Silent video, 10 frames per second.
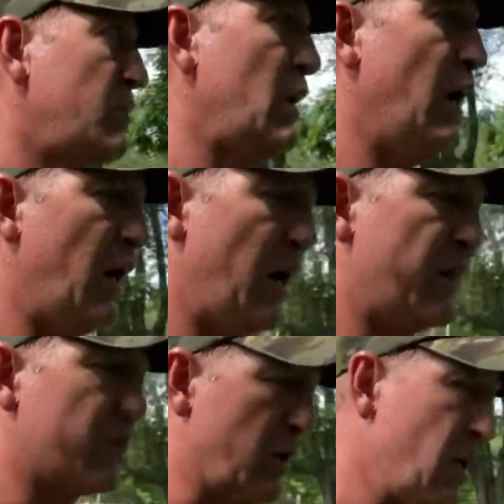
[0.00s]
uh,
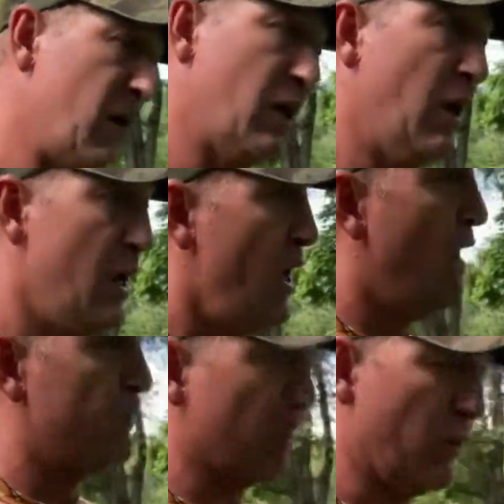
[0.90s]
after a
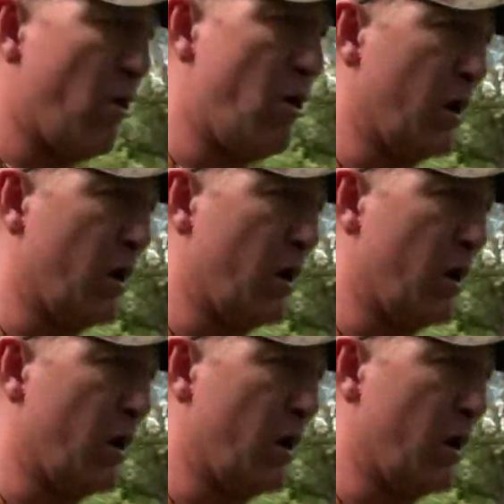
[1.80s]
very long,